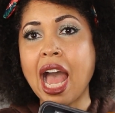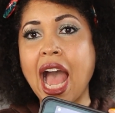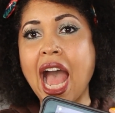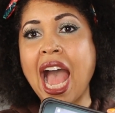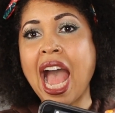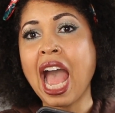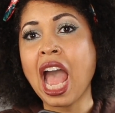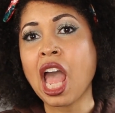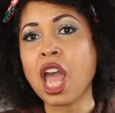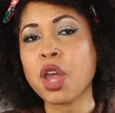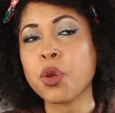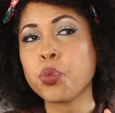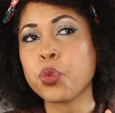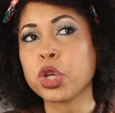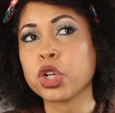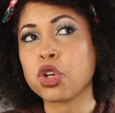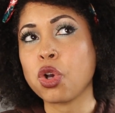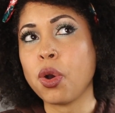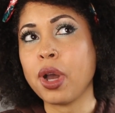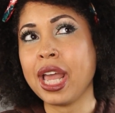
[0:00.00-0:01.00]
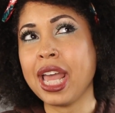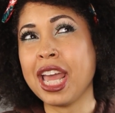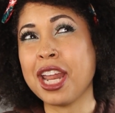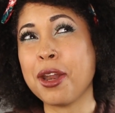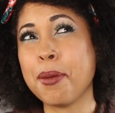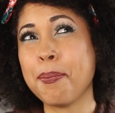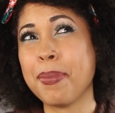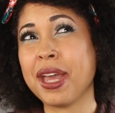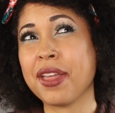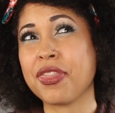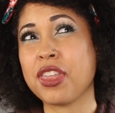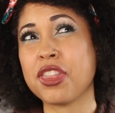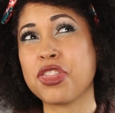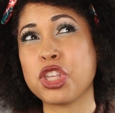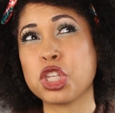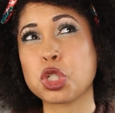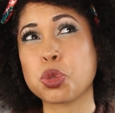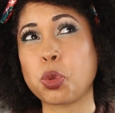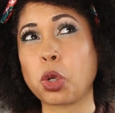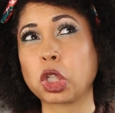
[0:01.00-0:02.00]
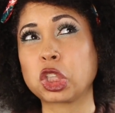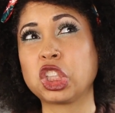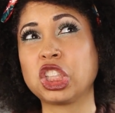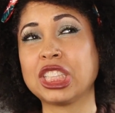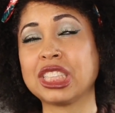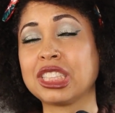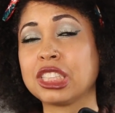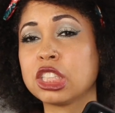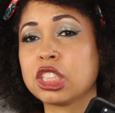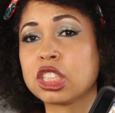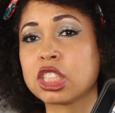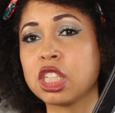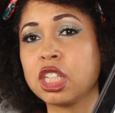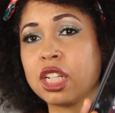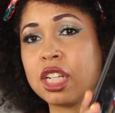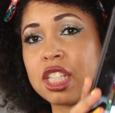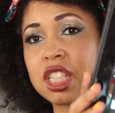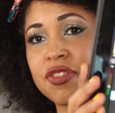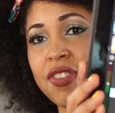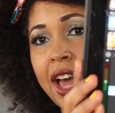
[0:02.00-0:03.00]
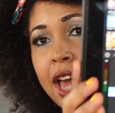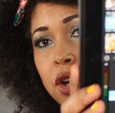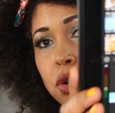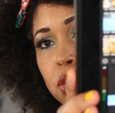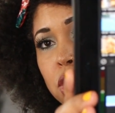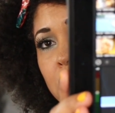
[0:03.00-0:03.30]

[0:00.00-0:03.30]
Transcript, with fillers: I would go ahead and bet that this works just as good as Final